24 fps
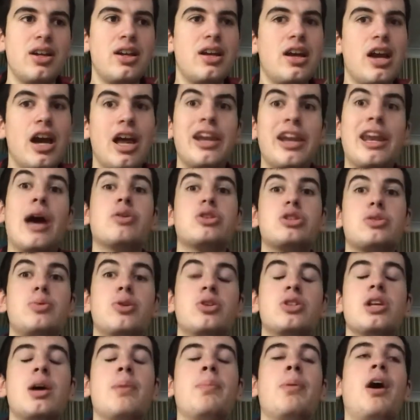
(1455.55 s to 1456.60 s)

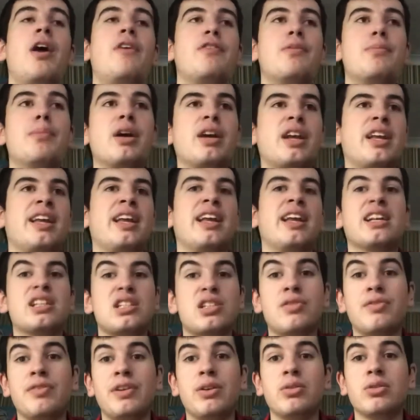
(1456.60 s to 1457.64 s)
announcements apart from Monkey King
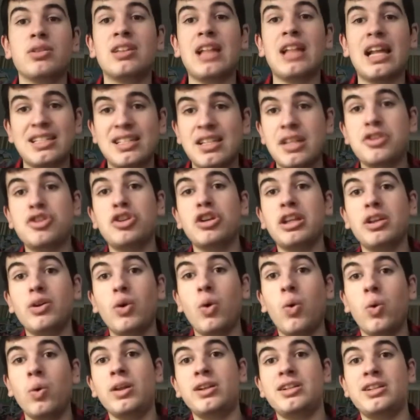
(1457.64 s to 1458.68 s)
gets revealed. That's literally
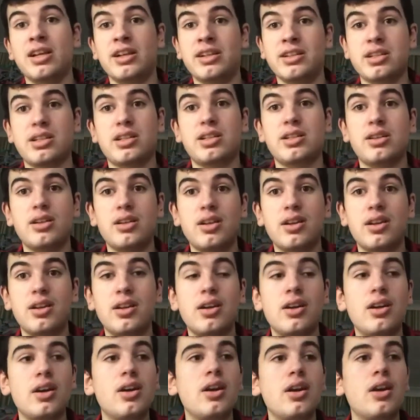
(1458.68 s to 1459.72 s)
all it does.
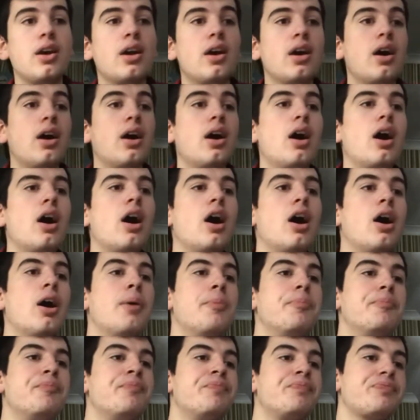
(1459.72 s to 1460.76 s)

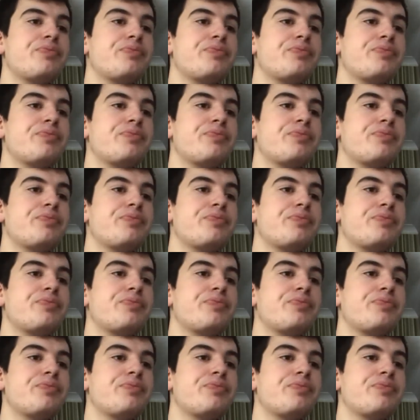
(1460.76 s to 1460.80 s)
Now,